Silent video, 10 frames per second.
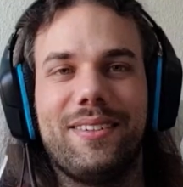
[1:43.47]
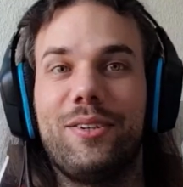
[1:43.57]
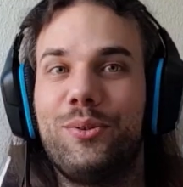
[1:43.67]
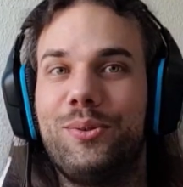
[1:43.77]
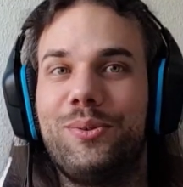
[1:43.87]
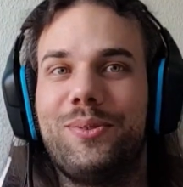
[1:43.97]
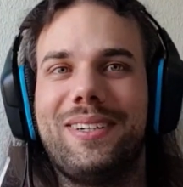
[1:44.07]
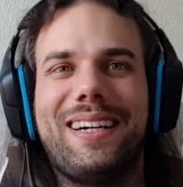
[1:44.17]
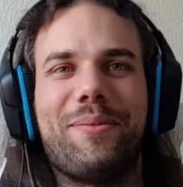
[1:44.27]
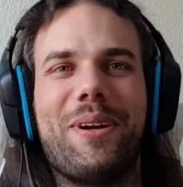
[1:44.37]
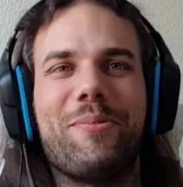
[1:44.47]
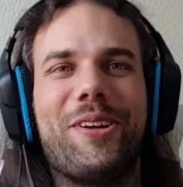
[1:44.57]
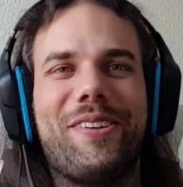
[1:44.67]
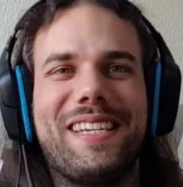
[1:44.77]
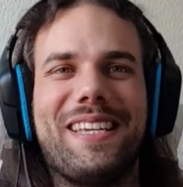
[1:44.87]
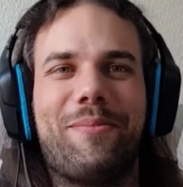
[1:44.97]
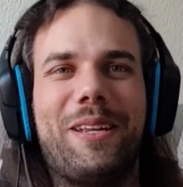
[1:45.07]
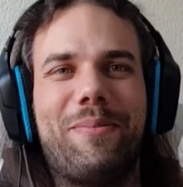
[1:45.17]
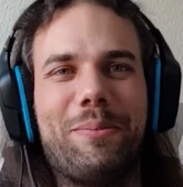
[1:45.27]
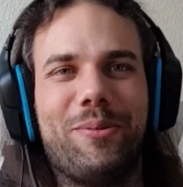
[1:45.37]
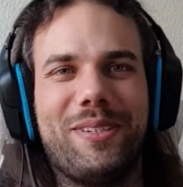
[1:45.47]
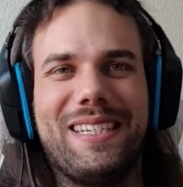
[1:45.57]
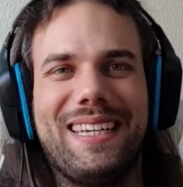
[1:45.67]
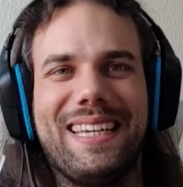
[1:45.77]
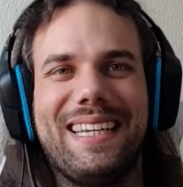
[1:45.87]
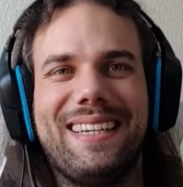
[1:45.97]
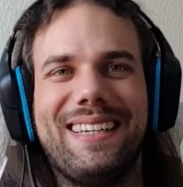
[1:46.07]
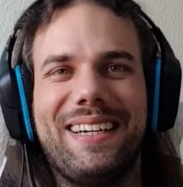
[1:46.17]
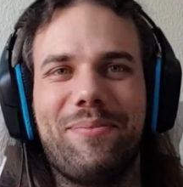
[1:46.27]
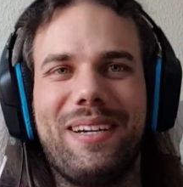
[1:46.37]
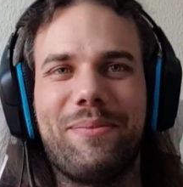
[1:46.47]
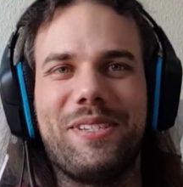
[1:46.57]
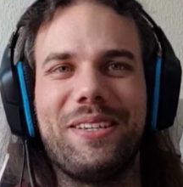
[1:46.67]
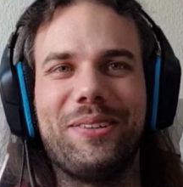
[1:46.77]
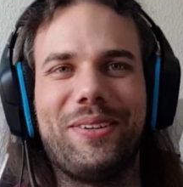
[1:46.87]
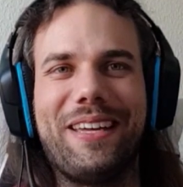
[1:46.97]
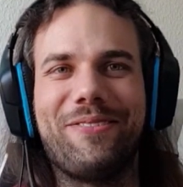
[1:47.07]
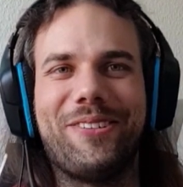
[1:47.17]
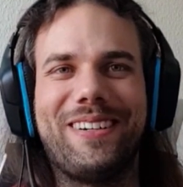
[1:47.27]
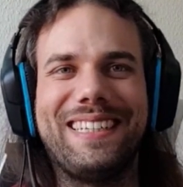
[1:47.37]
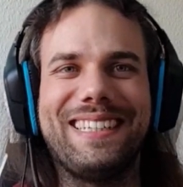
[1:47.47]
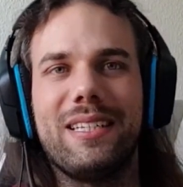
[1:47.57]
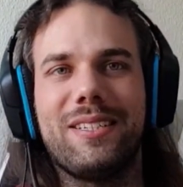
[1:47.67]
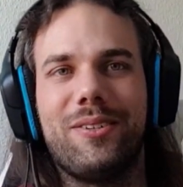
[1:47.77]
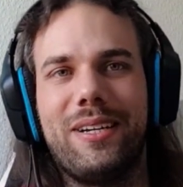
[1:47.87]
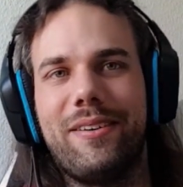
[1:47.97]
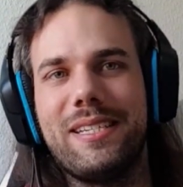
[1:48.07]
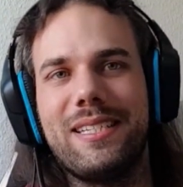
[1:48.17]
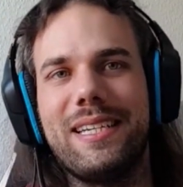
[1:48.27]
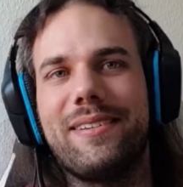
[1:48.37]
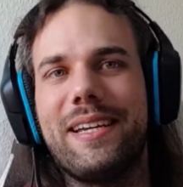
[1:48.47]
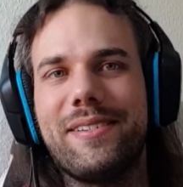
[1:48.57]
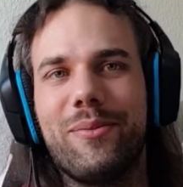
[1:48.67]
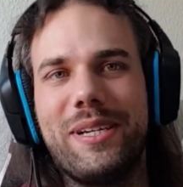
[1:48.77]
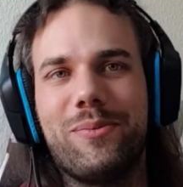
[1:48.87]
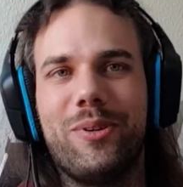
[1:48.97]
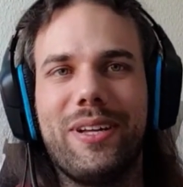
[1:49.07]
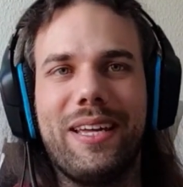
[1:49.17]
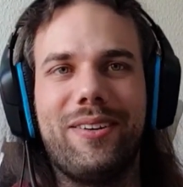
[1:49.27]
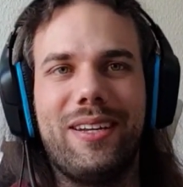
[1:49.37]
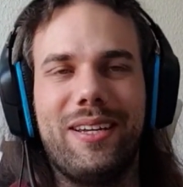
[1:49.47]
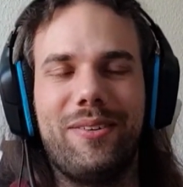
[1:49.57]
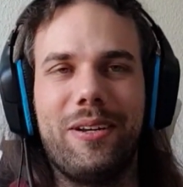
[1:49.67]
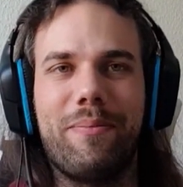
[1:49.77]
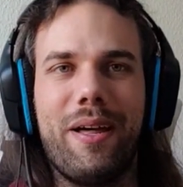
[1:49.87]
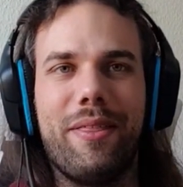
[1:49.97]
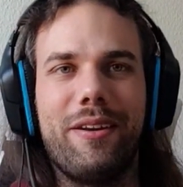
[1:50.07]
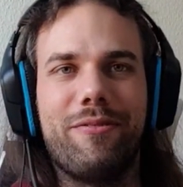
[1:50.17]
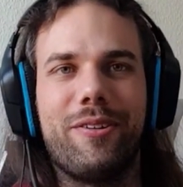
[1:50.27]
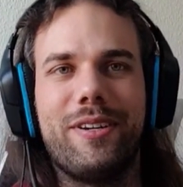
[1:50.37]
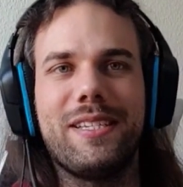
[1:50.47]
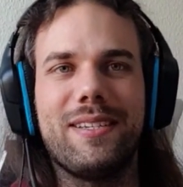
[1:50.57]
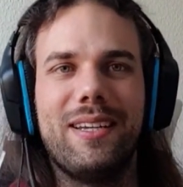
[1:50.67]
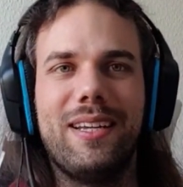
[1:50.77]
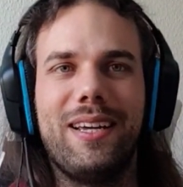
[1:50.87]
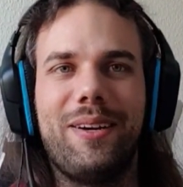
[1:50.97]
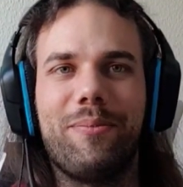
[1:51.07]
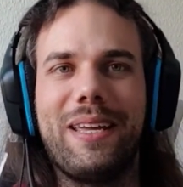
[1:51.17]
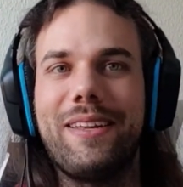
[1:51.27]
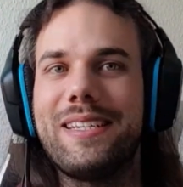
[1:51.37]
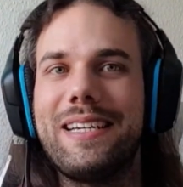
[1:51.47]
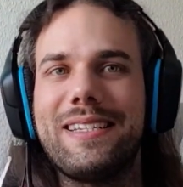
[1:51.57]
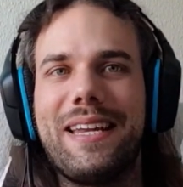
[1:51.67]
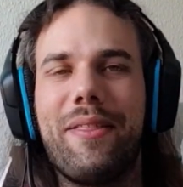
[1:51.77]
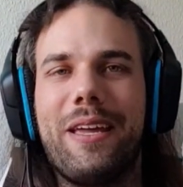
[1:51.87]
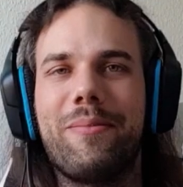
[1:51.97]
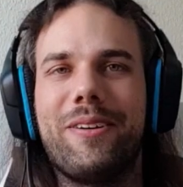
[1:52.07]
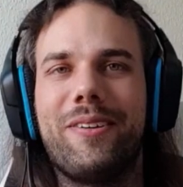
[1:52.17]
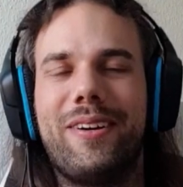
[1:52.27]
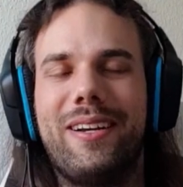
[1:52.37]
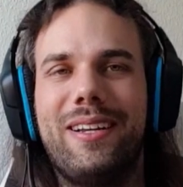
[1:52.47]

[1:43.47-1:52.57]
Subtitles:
Oh, I'm curious how many people will see the cat. I'm still looking for it. So there's the witch walking on the path in the forest. Can you tell us anything about her?